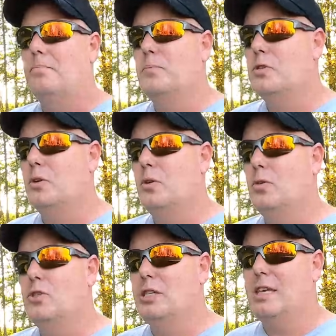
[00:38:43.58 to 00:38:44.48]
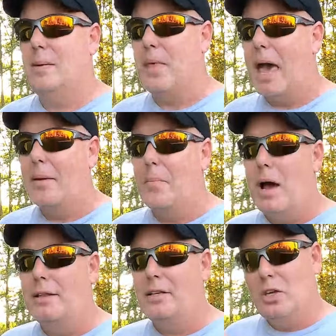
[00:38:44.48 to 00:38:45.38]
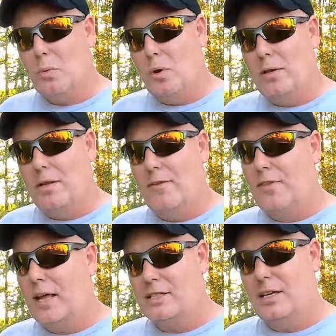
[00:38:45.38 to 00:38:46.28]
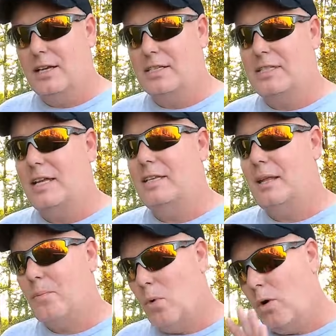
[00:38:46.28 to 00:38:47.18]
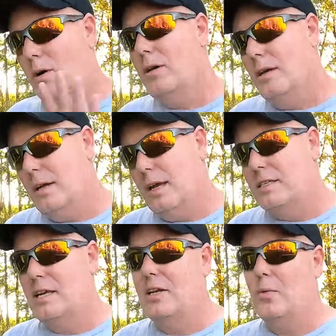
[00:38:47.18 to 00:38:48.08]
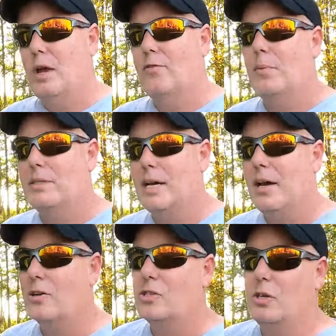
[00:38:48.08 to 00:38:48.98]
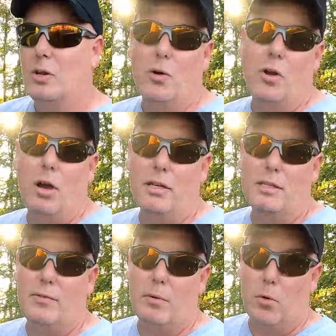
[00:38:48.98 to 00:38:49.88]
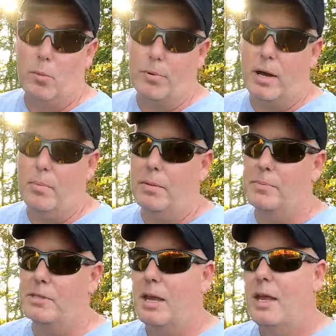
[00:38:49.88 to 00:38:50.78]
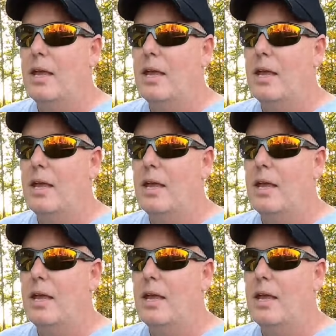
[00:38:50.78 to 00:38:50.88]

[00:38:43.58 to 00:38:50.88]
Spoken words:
So just keep that in mind, that you want, if that's going to extend anymore, extend away from a tire so you don't cause even more problems.